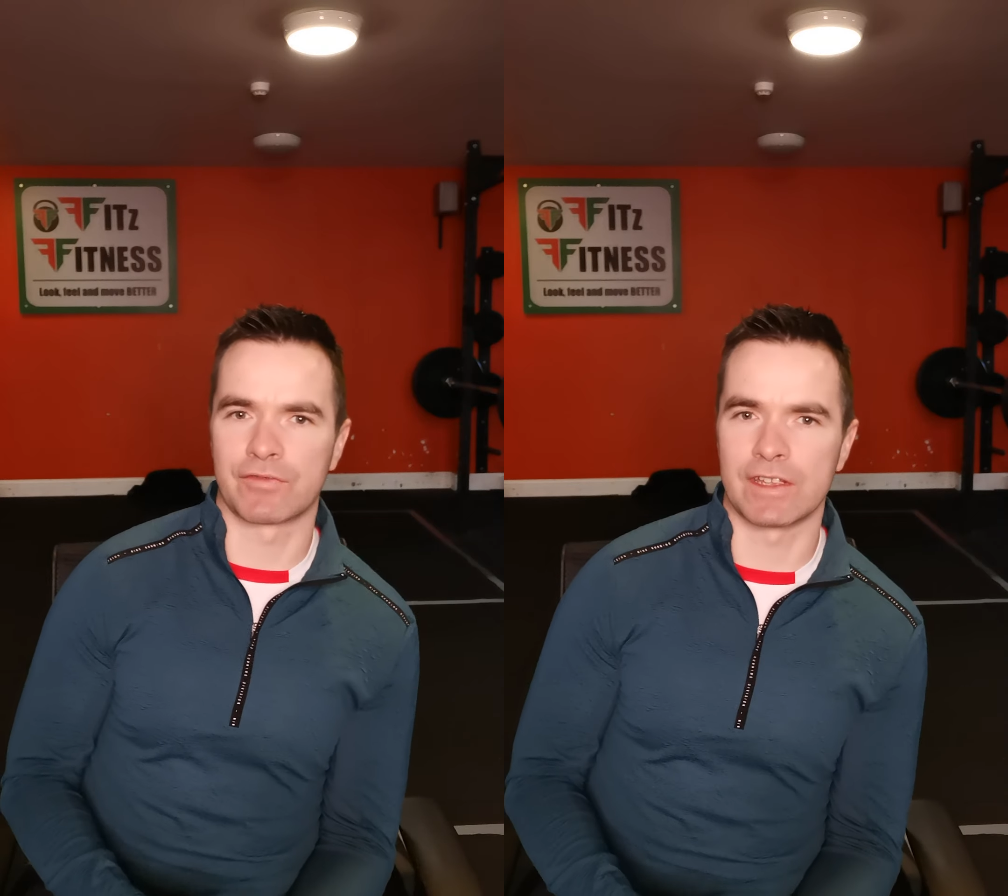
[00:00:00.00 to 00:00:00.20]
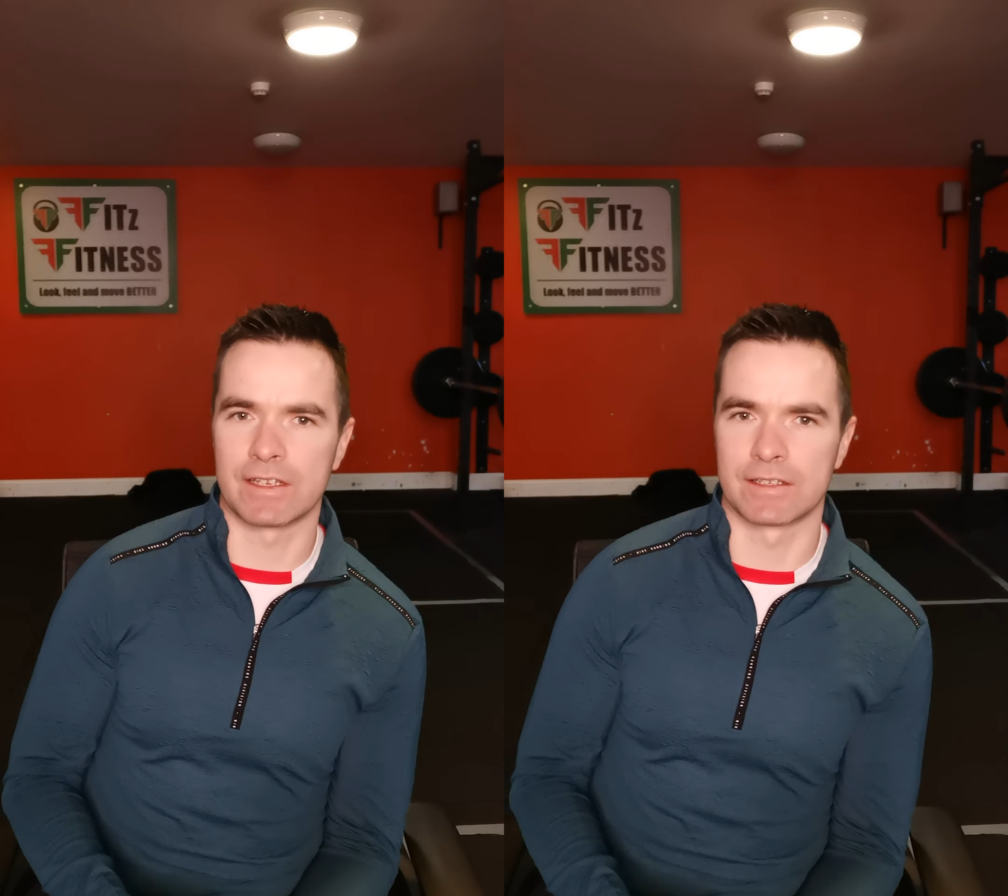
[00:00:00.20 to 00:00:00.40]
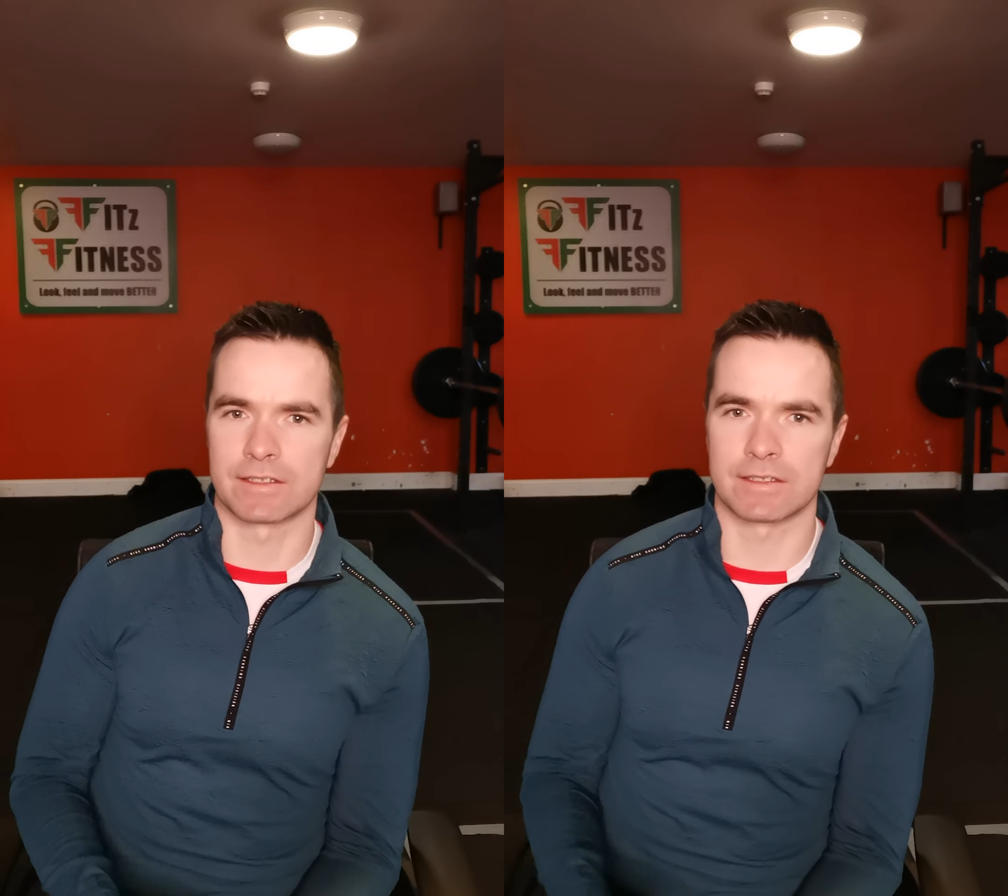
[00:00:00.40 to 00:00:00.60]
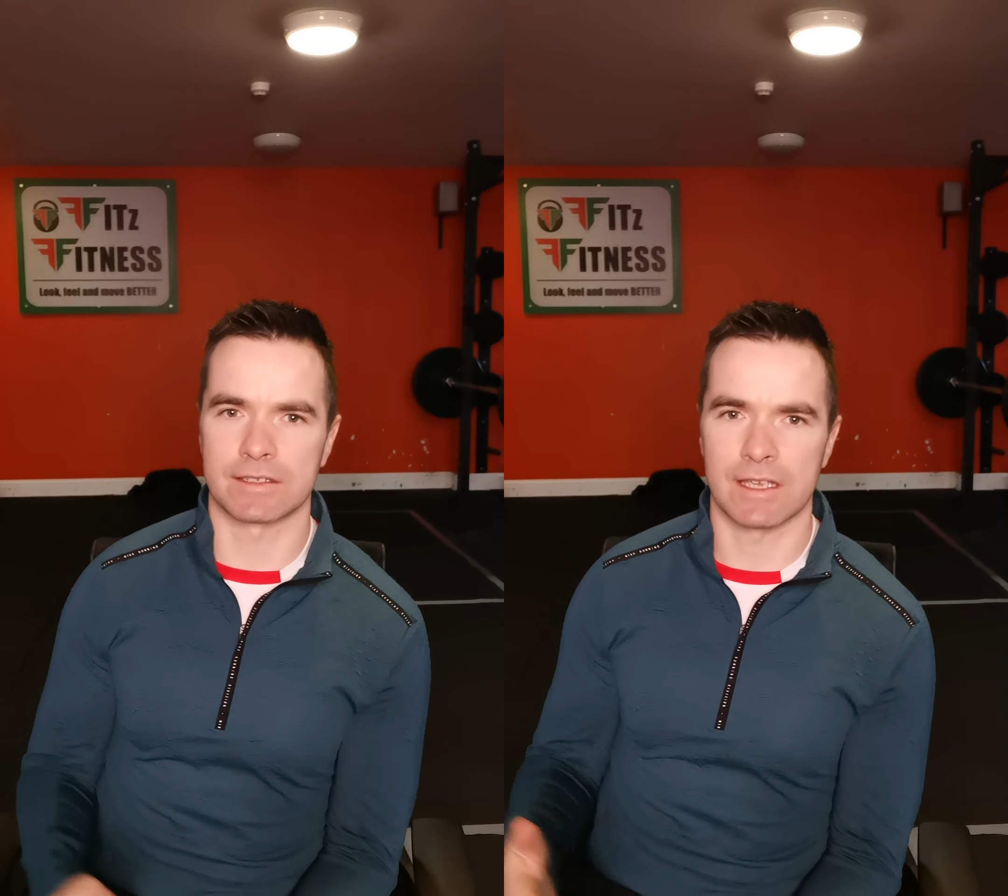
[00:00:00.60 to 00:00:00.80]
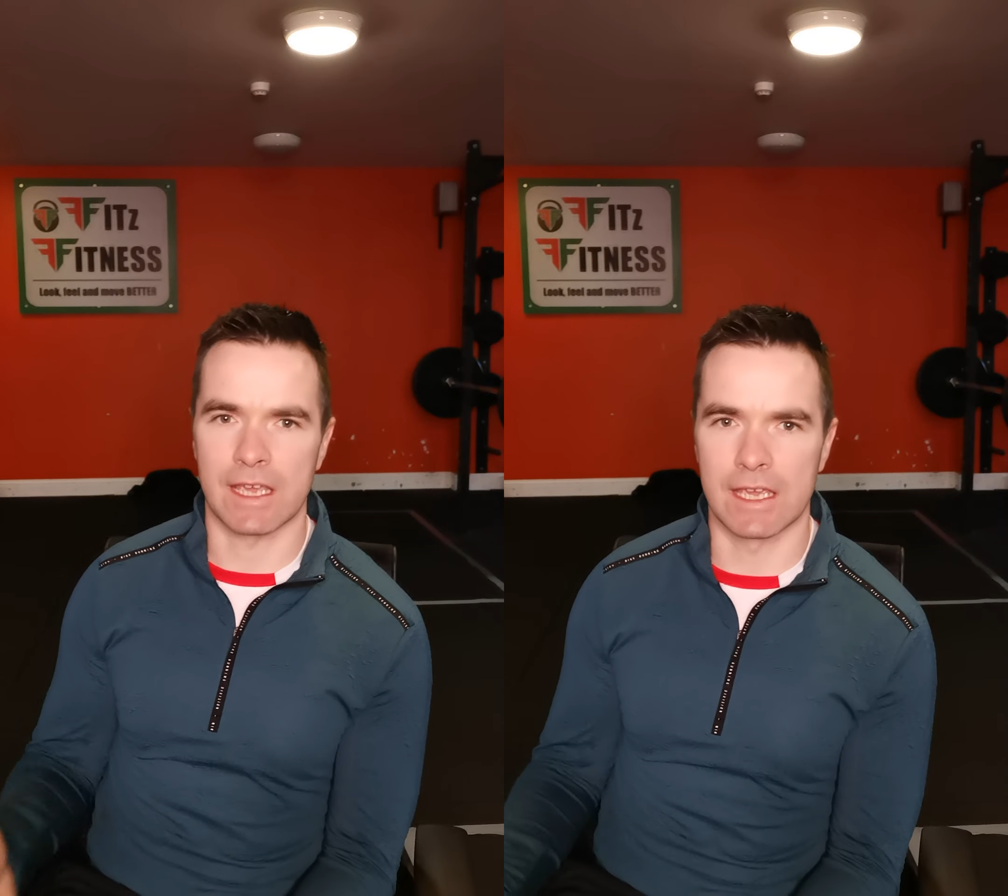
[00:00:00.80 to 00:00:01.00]
to
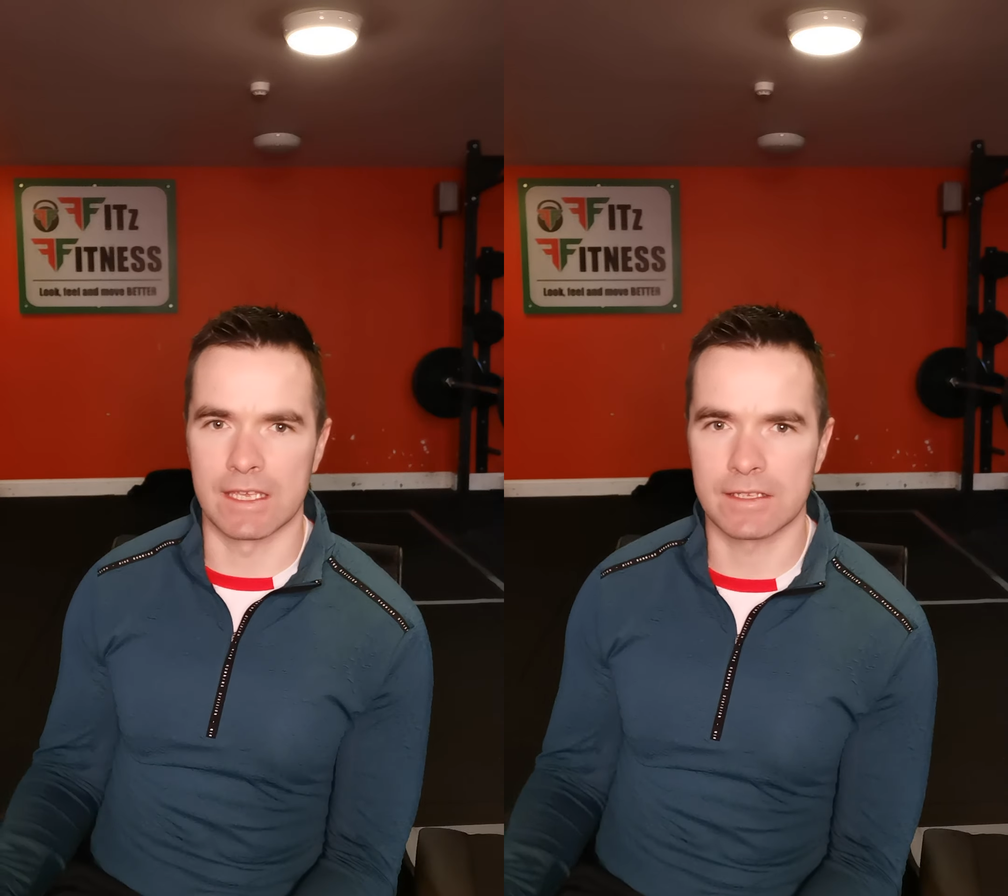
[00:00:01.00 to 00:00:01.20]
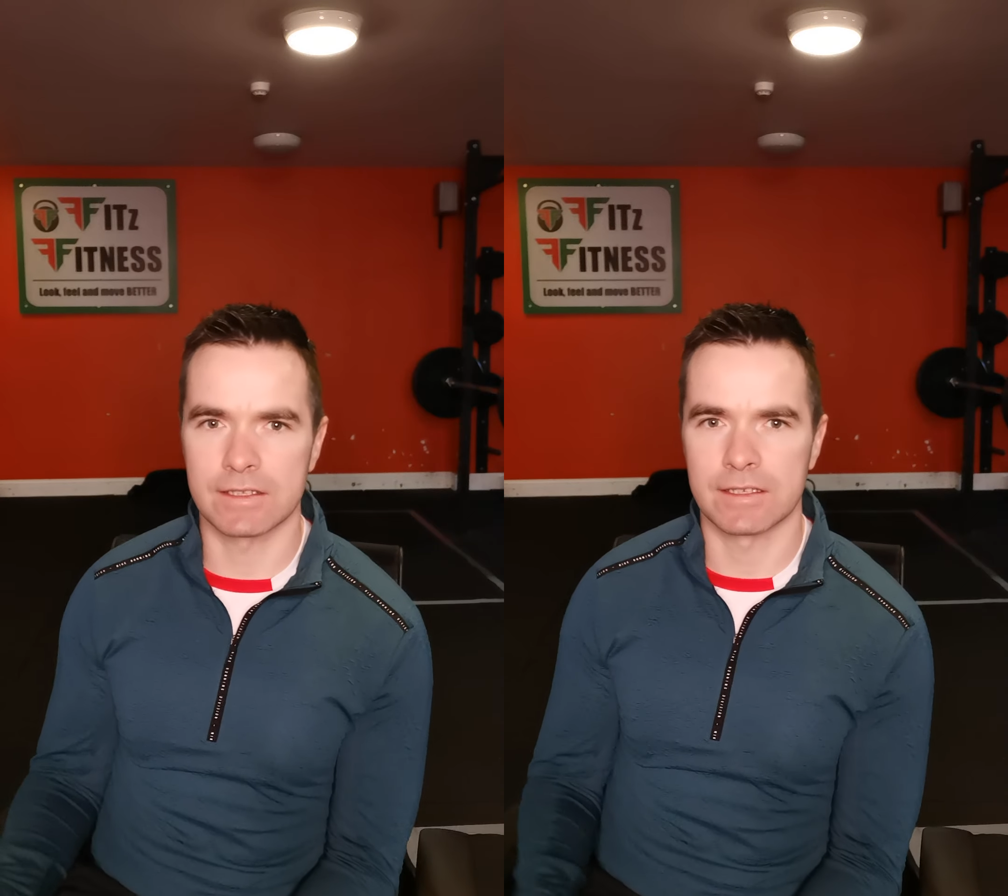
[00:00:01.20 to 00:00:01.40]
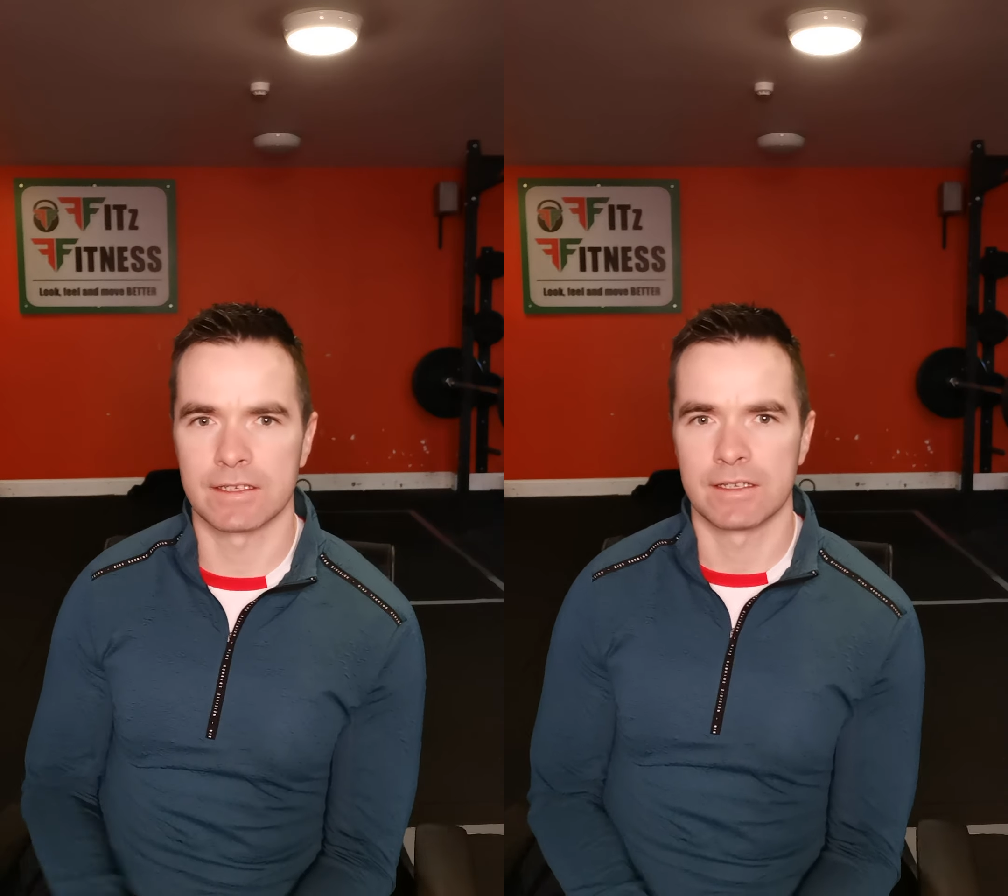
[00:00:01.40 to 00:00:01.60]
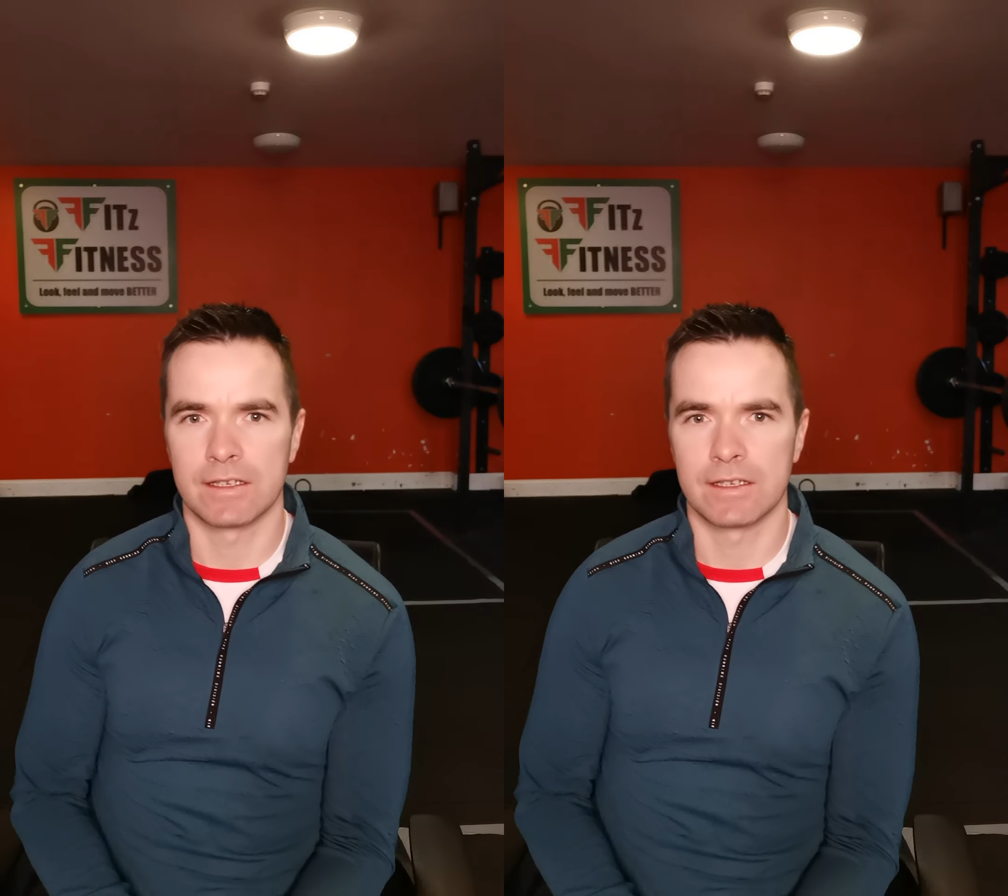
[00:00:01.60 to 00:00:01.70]
fitness is